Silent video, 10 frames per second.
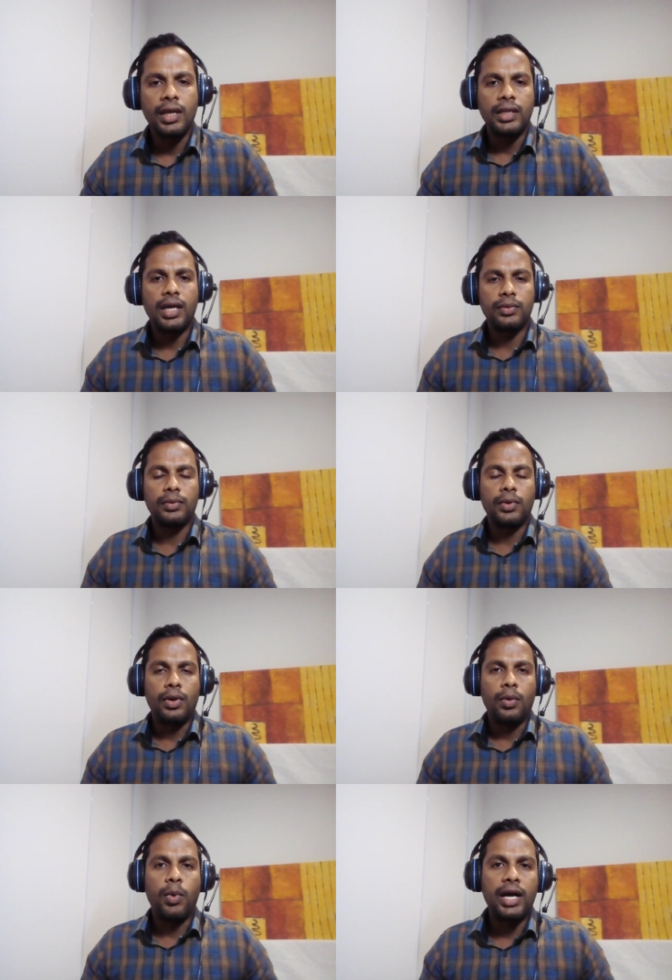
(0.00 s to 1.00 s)
Now,
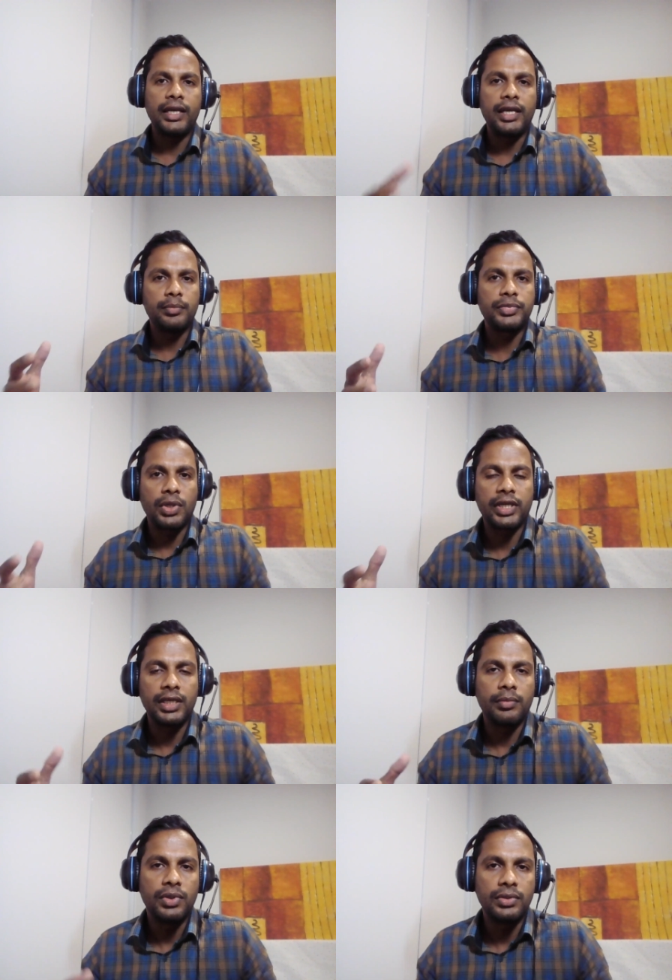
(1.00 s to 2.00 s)
why I am talking
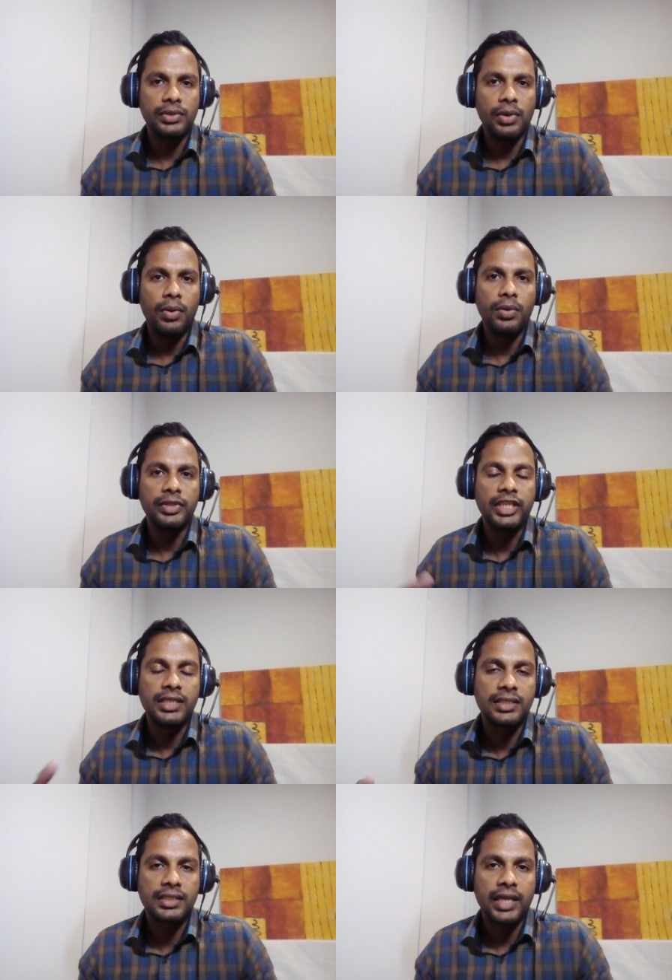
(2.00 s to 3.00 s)
about all
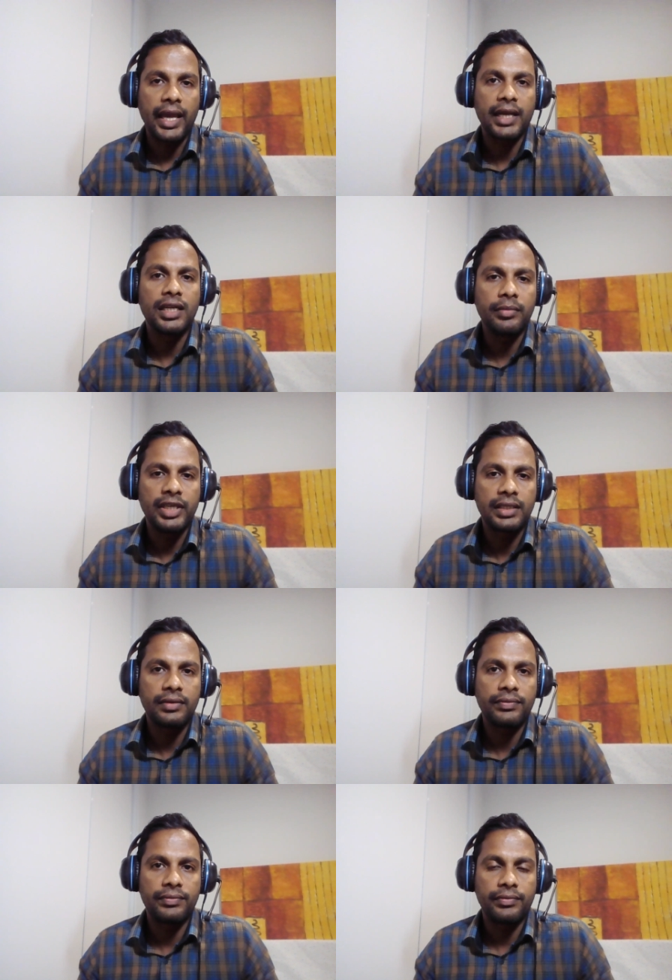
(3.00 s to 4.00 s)
these economic
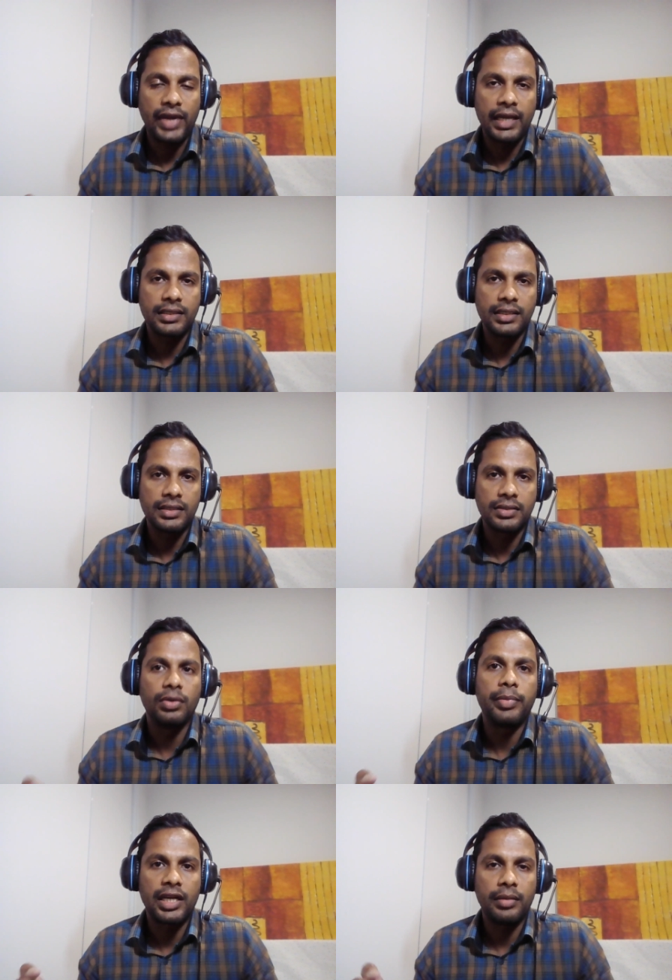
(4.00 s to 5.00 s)
factors or
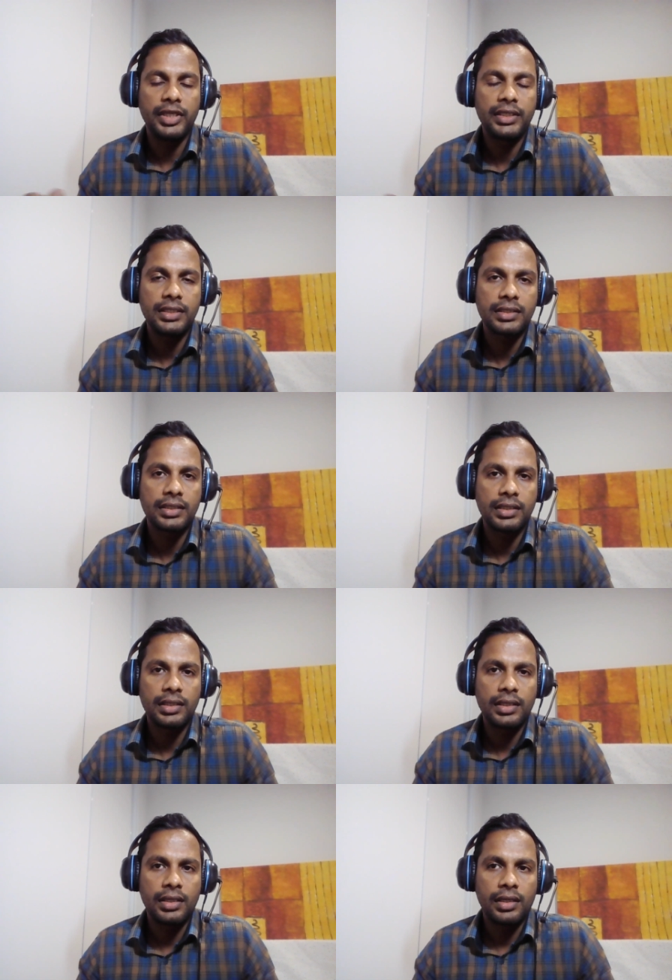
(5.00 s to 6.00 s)
parameters?
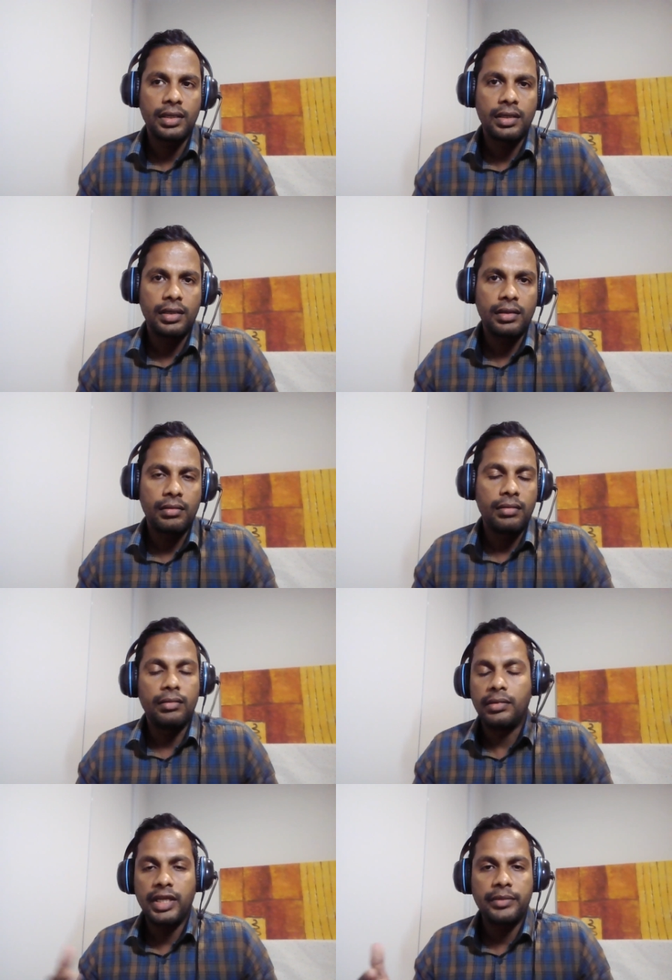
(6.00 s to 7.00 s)

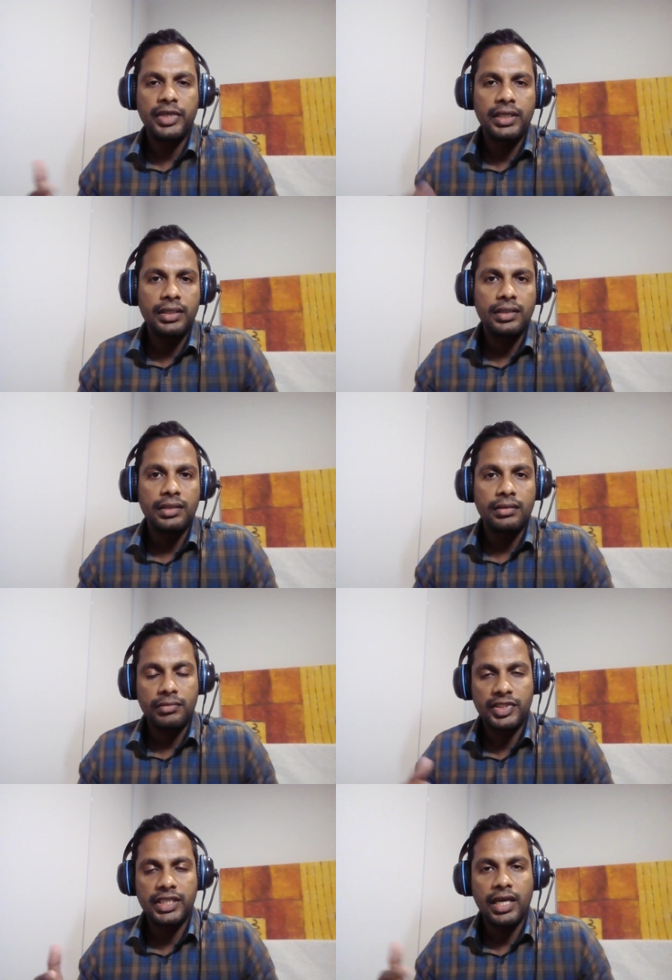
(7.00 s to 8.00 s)
Let me
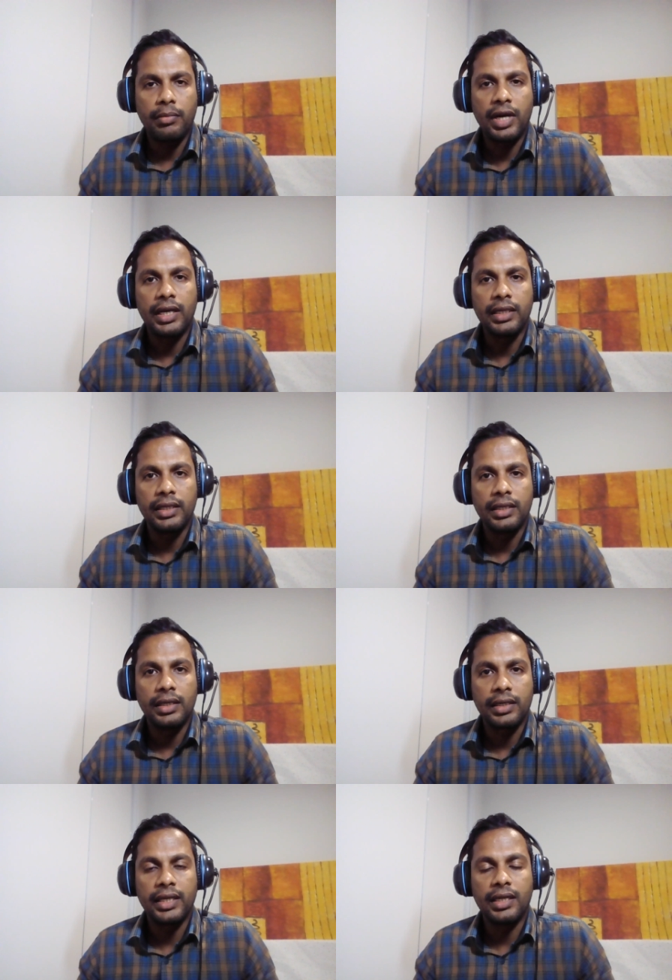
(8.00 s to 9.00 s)
share my
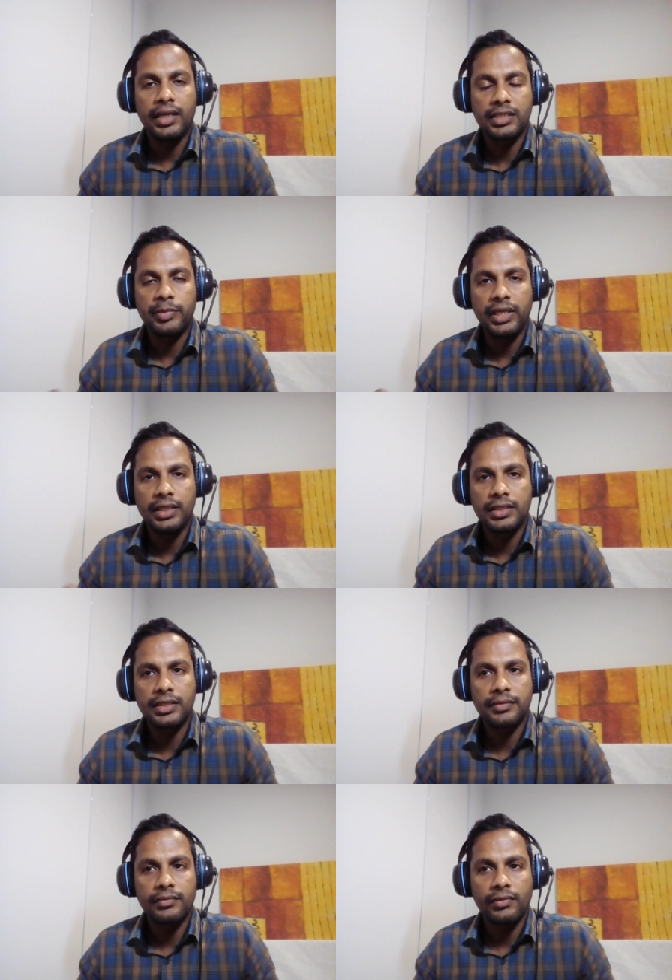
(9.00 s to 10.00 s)
real experience.